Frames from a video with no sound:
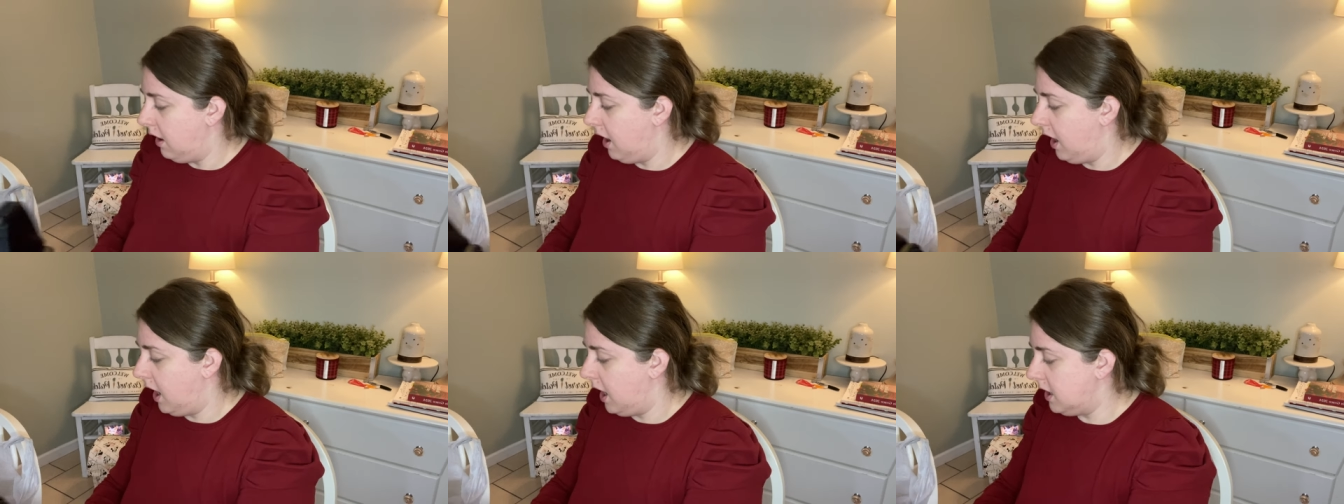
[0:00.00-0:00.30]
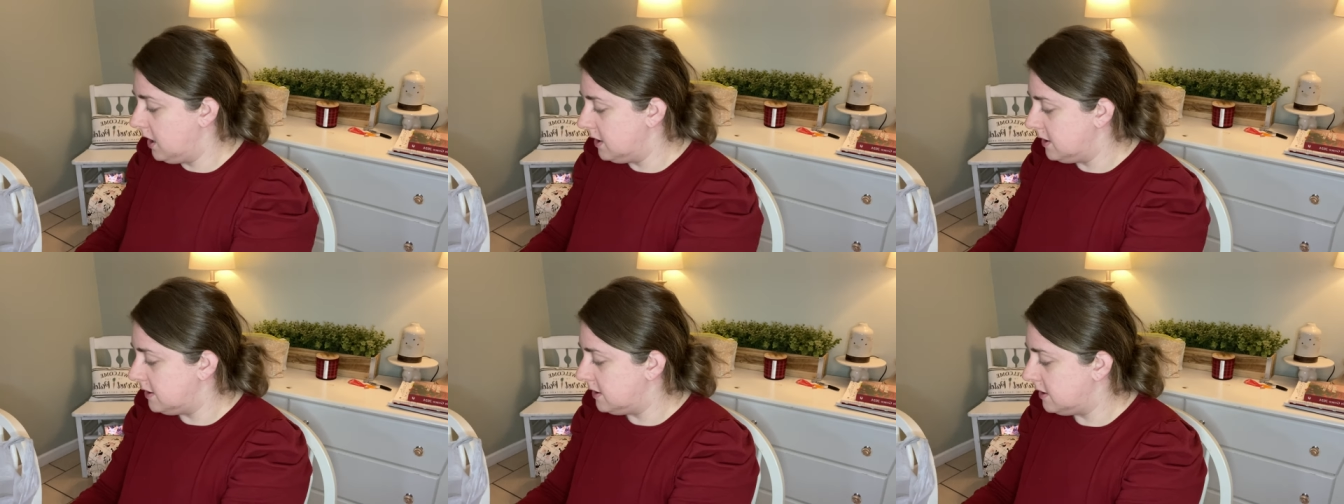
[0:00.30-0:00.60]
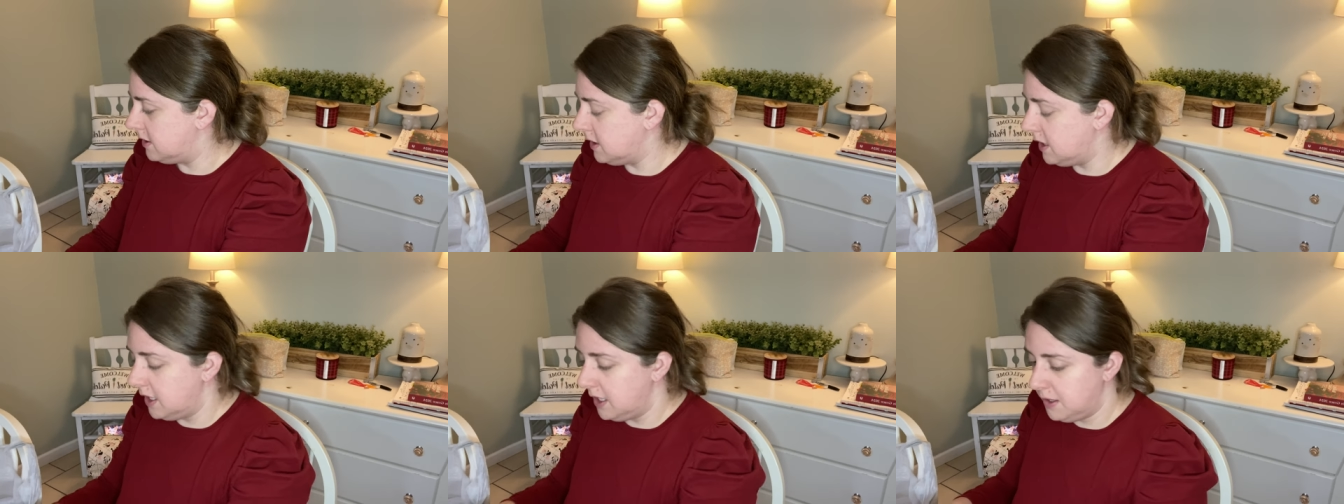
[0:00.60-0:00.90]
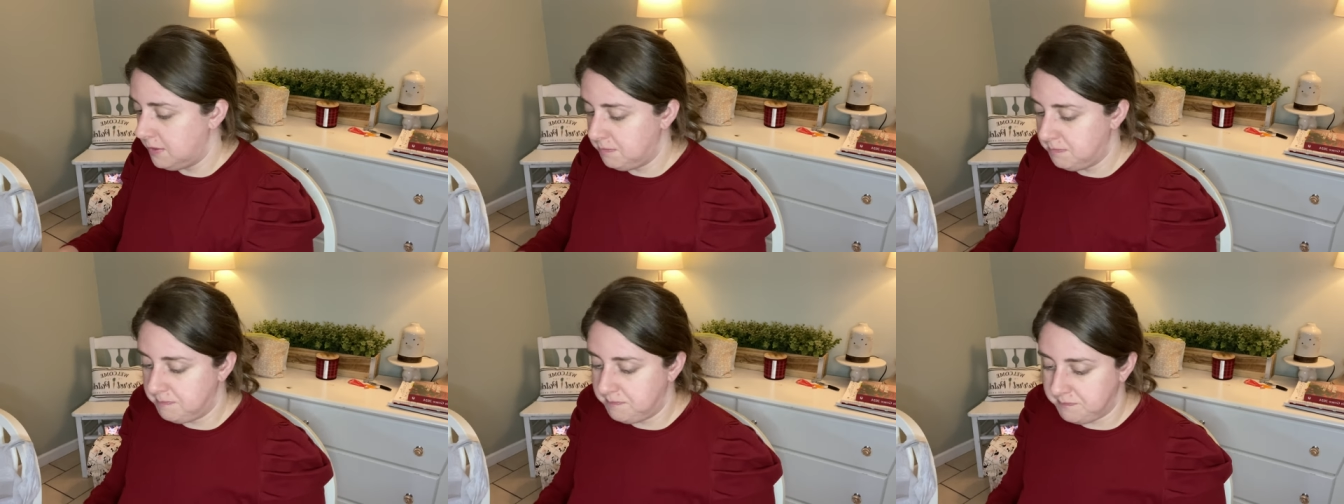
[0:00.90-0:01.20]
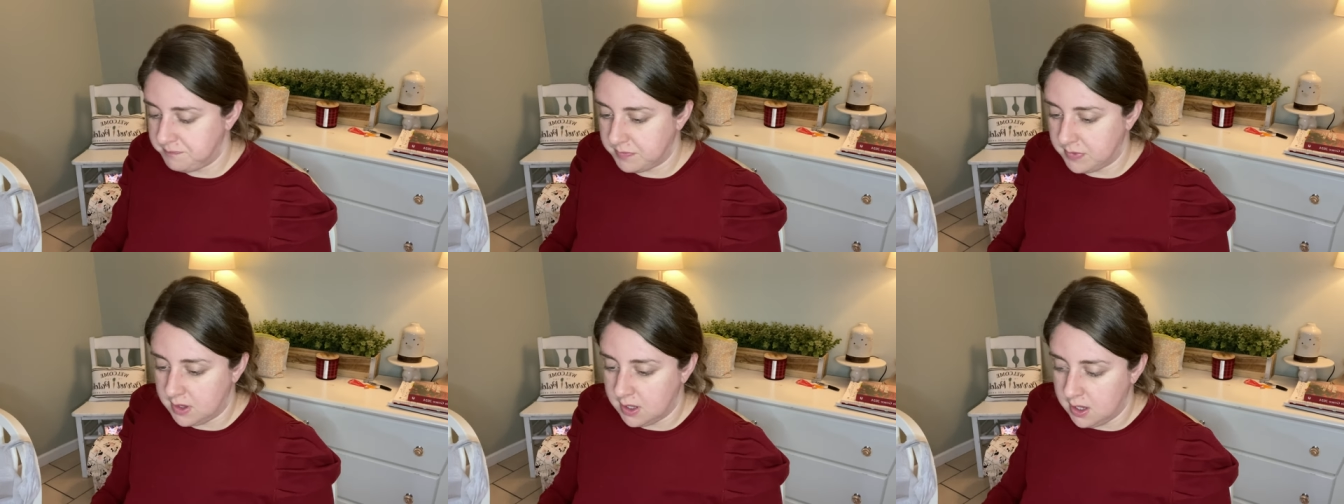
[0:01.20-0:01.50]
honestly.
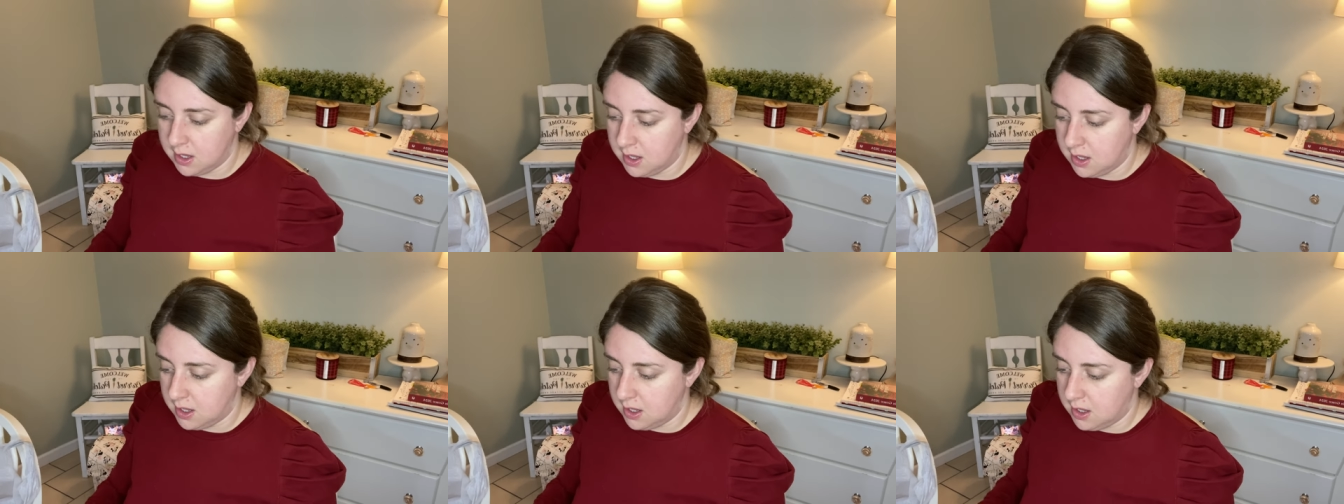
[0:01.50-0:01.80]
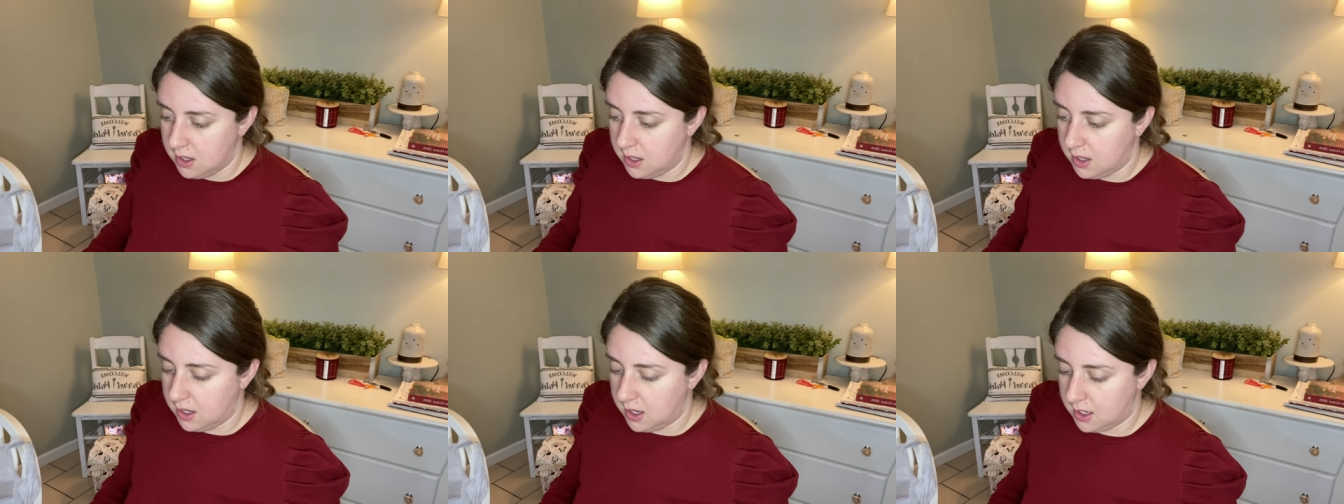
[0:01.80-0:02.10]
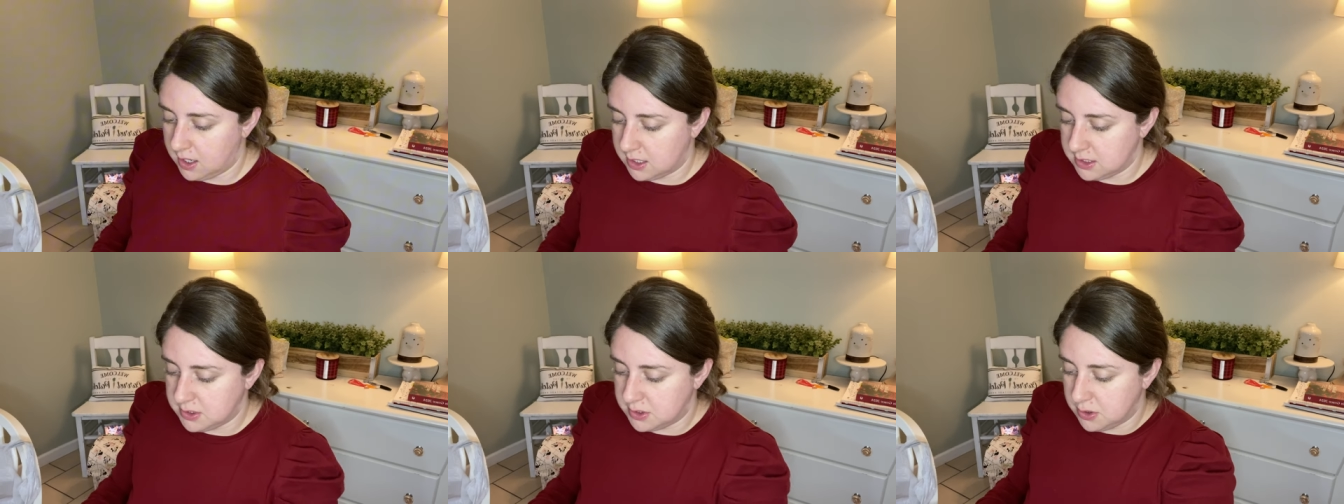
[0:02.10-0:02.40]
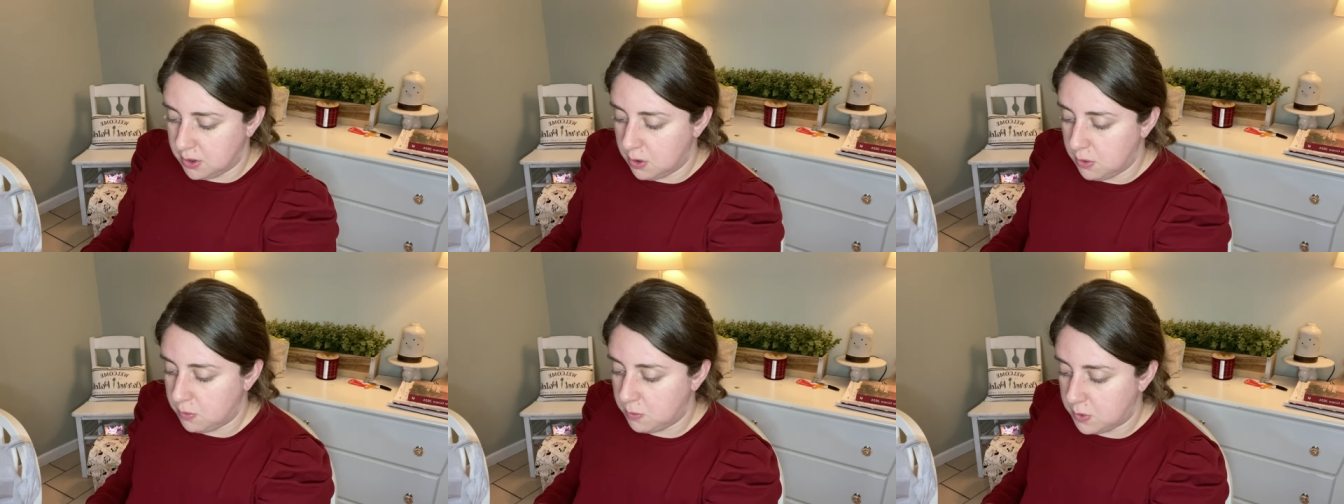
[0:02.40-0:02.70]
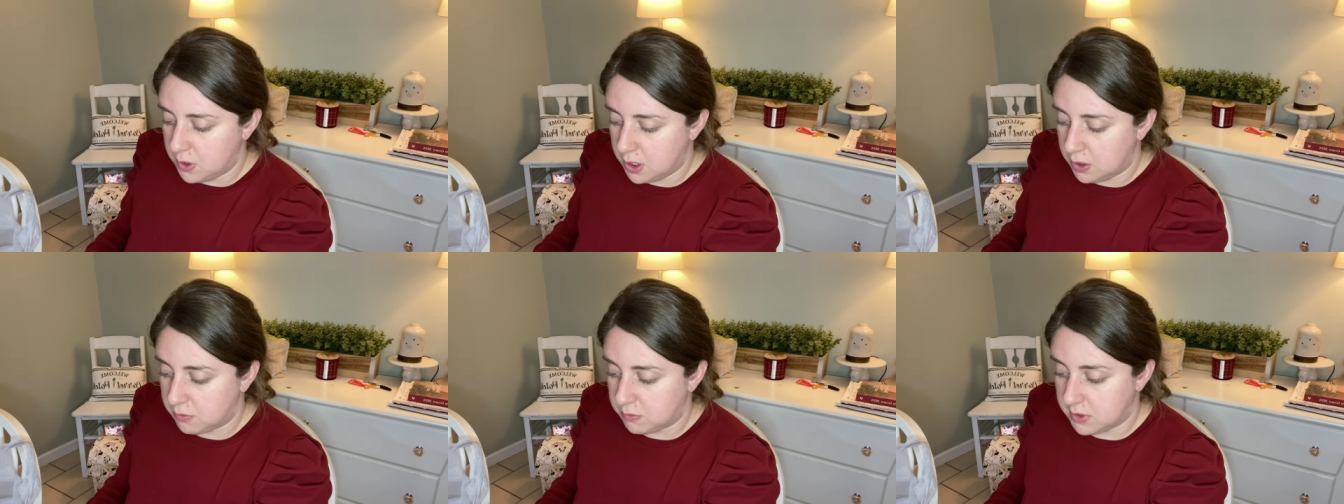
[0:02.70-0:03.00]
And I don't want
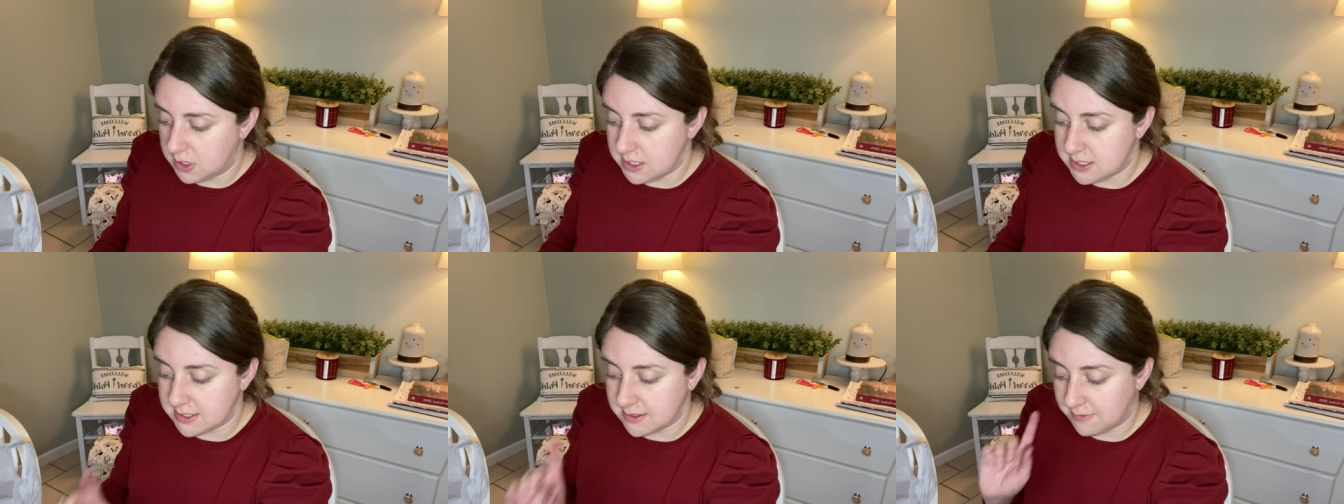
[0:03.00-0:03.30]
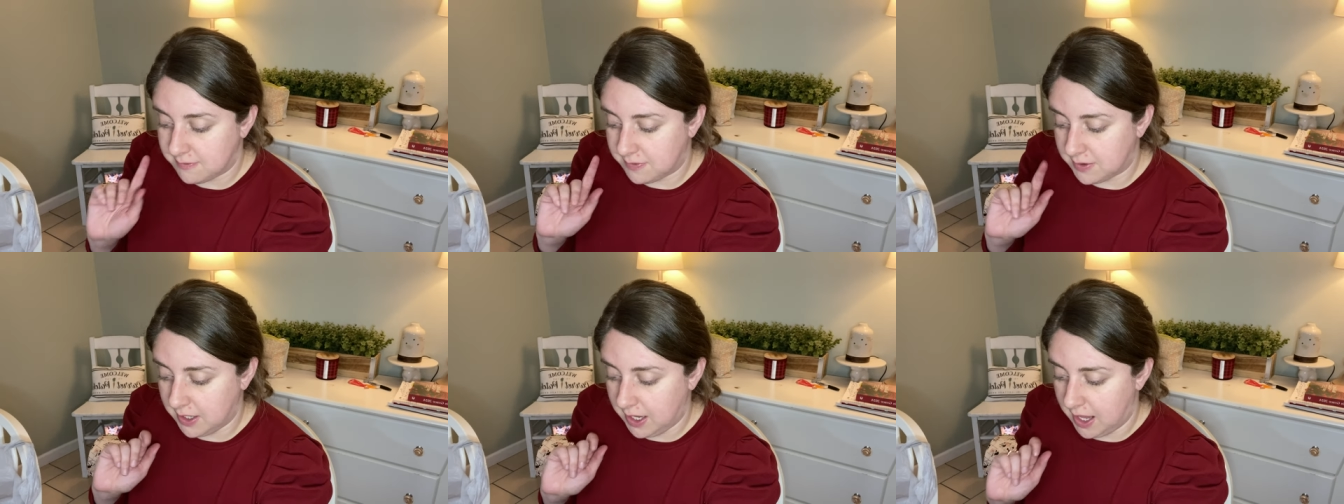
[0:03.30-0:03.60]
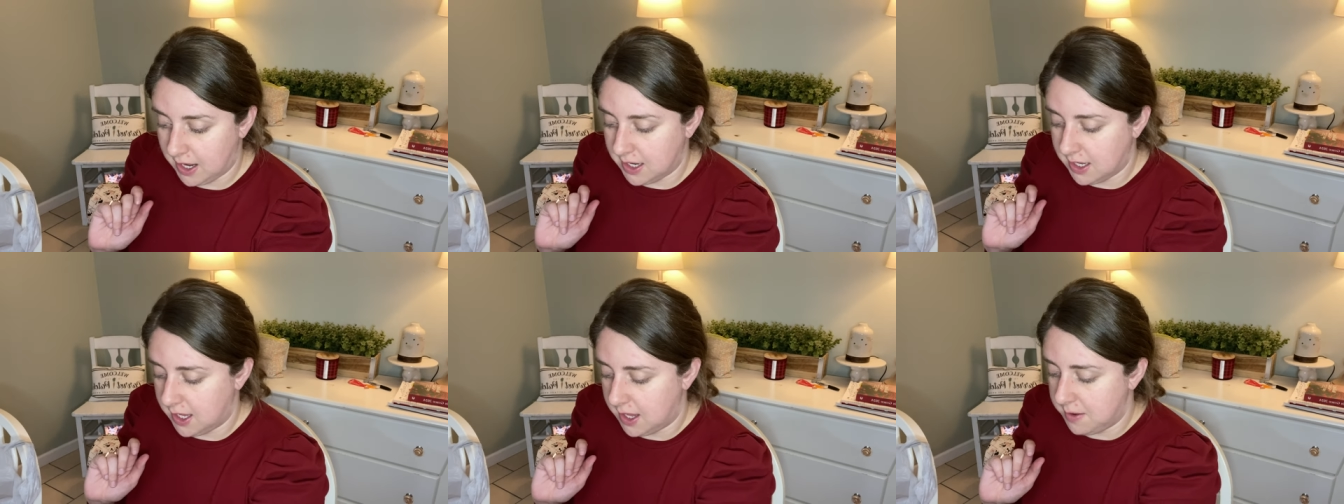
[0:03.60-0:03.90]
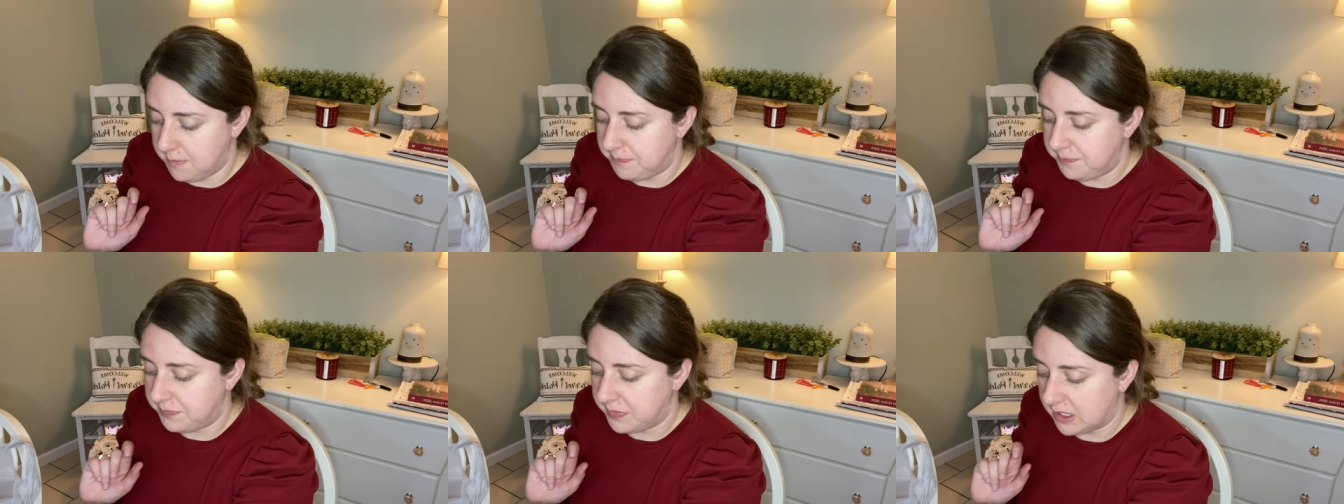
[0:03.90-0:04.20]
to risk forgetting it.